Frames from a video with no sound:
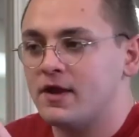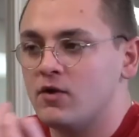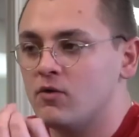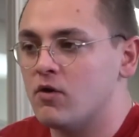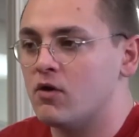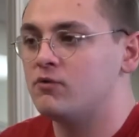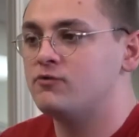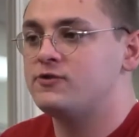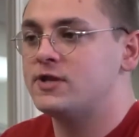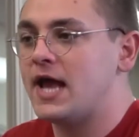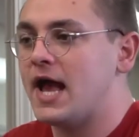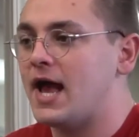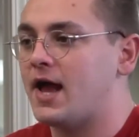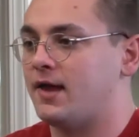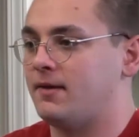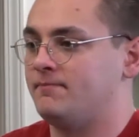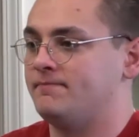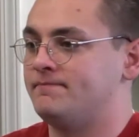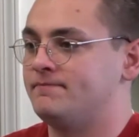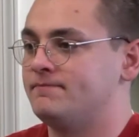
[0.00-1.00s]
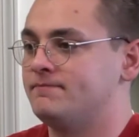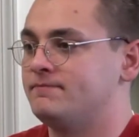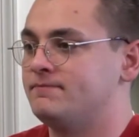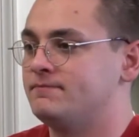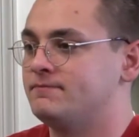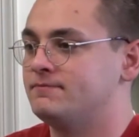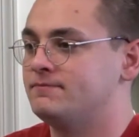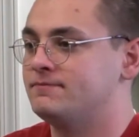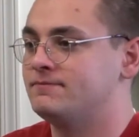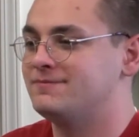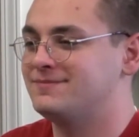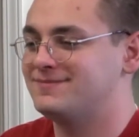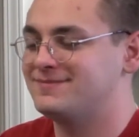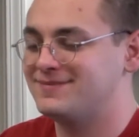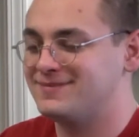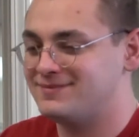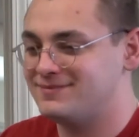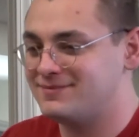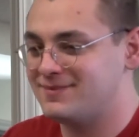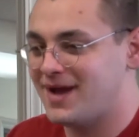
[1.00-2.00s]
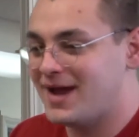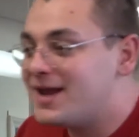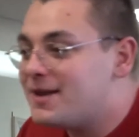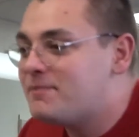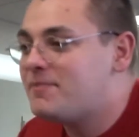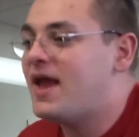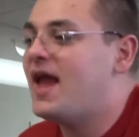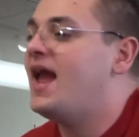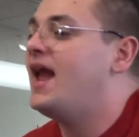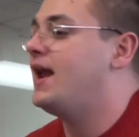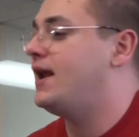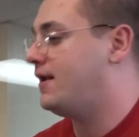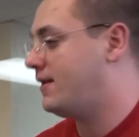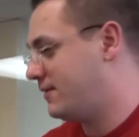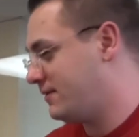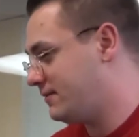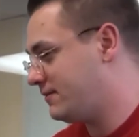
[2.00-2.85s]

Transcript: their own time. I get paid.